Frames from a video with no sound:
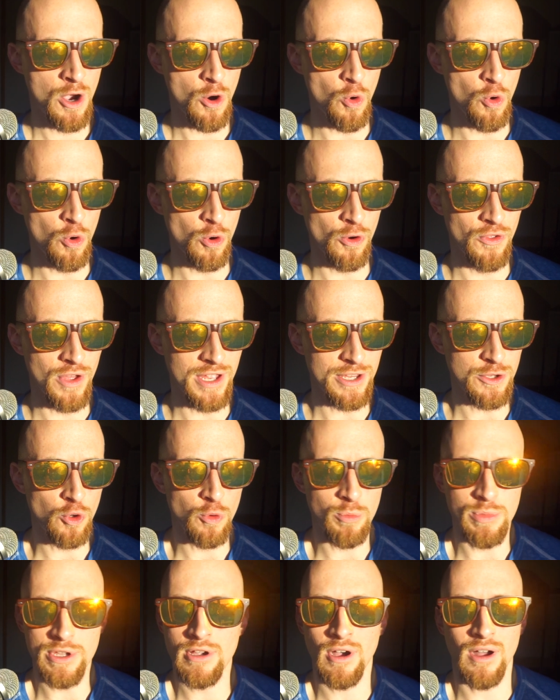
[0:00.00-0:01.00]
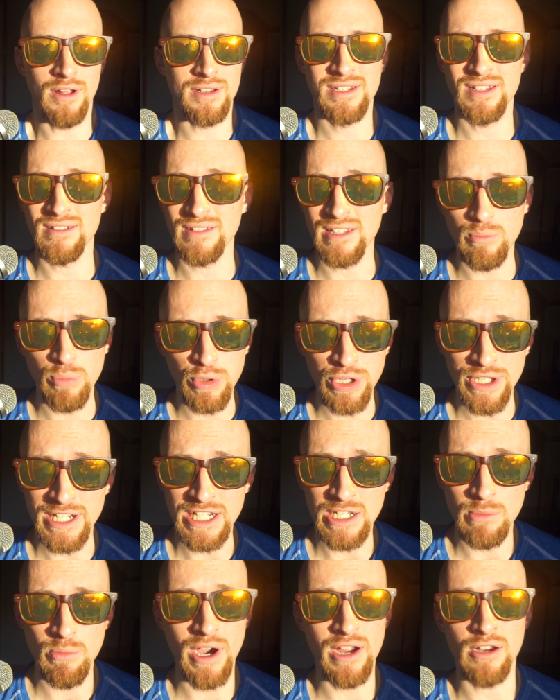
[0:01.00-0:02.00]
or that you'll be constantly
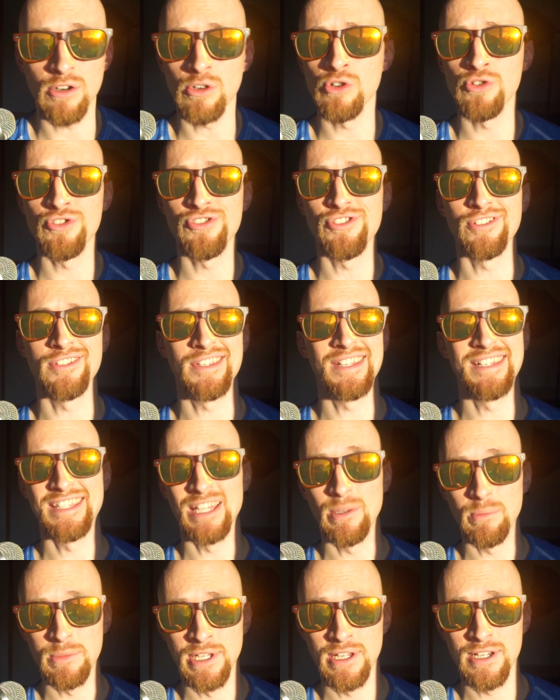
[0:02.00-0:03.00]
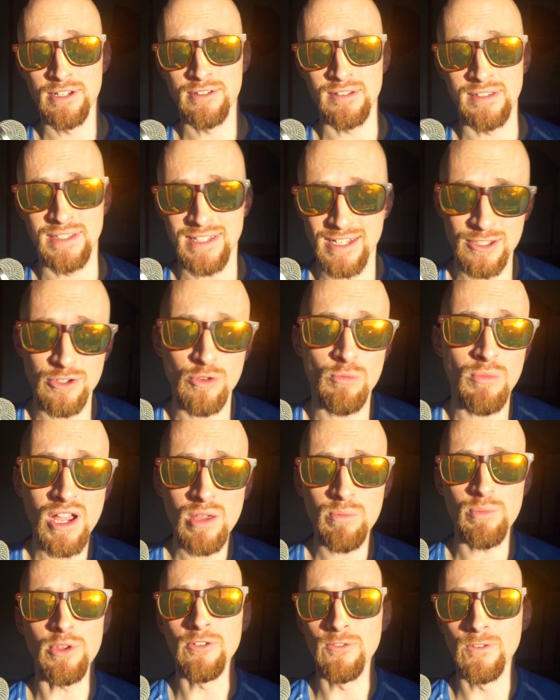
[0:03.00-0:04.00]
plagued by urges and temptations as you
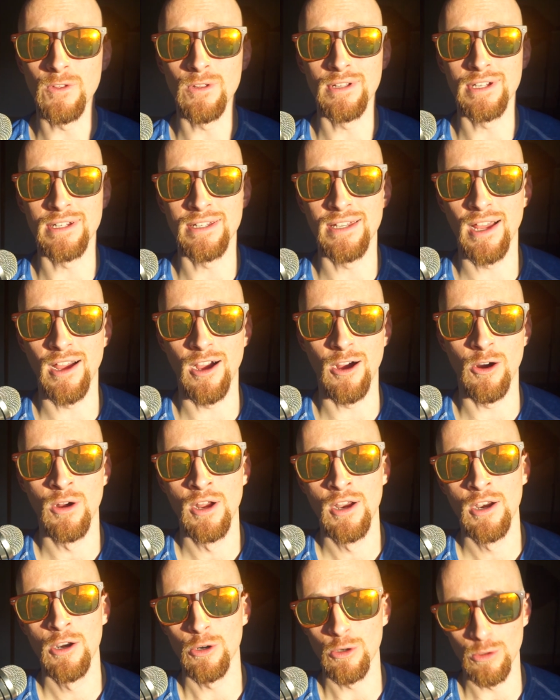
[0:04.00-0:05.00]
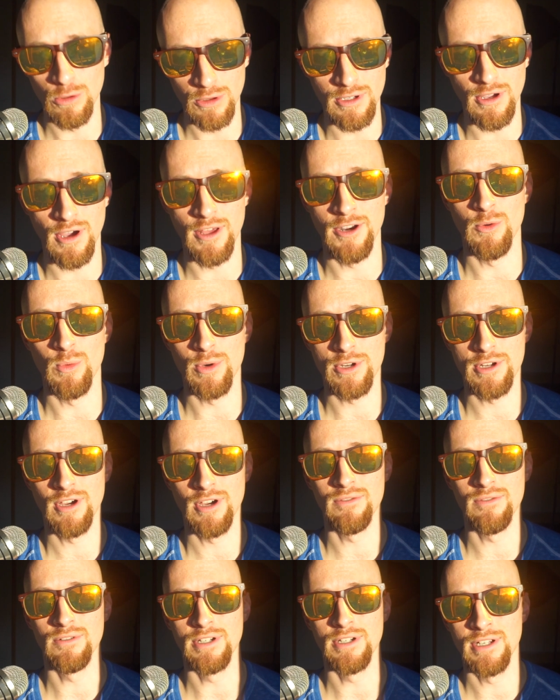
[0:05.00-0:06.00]
might be feeling now early on in
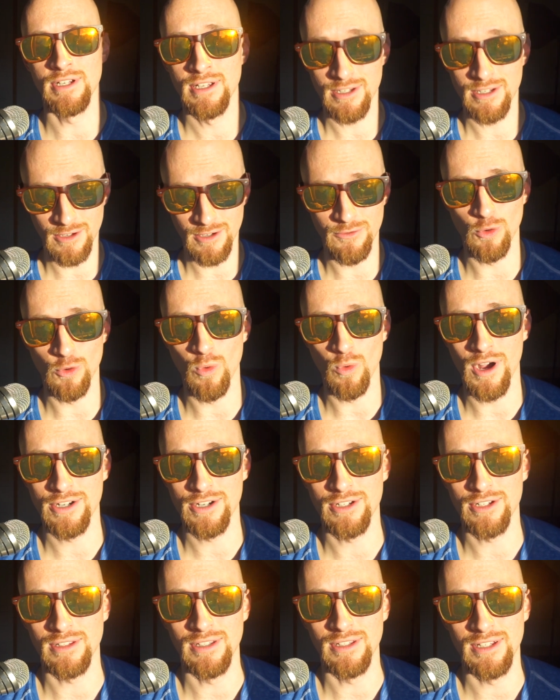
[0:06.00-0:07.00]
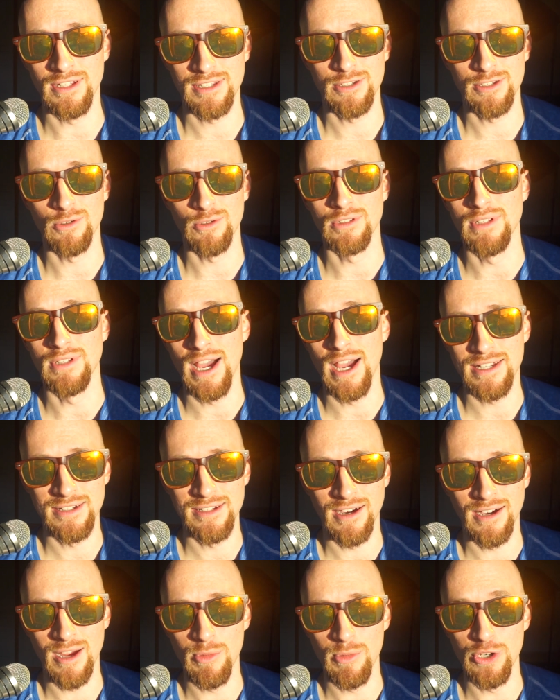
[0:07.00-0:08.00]
recovery if you're watching this during that
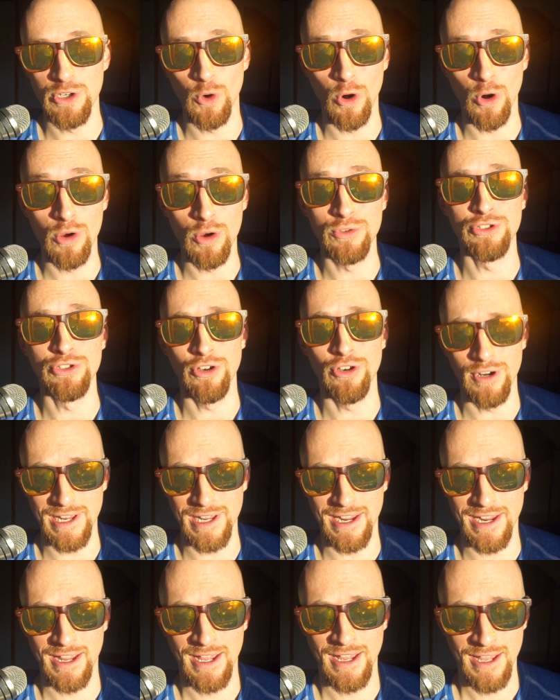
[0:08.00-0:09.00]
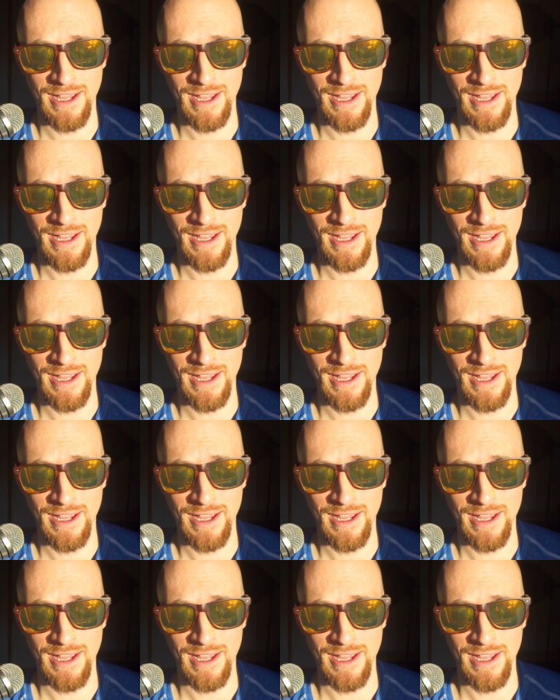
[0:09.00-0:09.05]
time in your own journey.